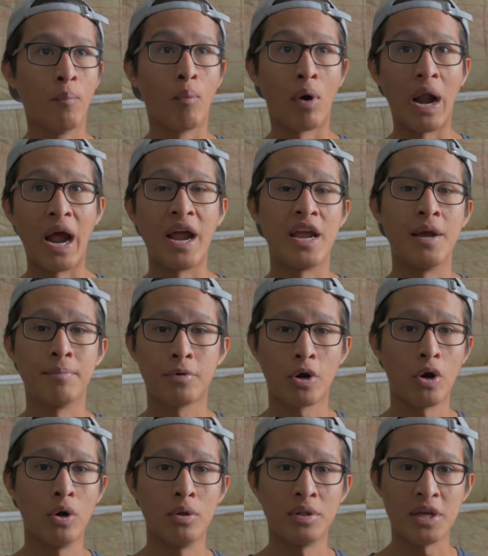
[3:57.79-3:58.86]
where I am
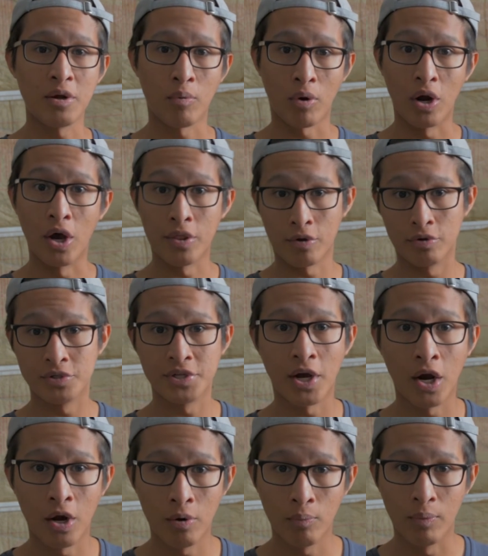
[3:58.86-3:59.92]
currently, where others
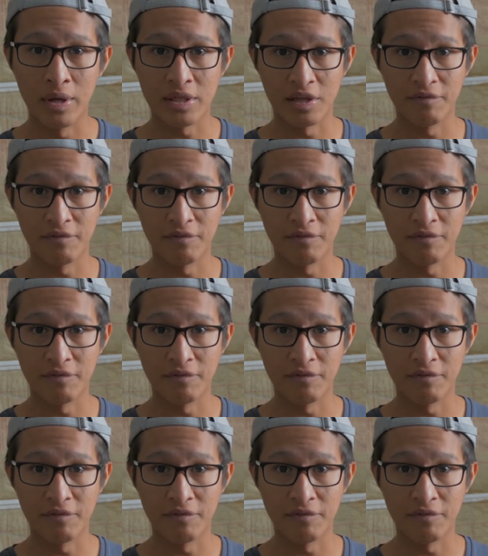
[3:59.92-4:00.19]
are, with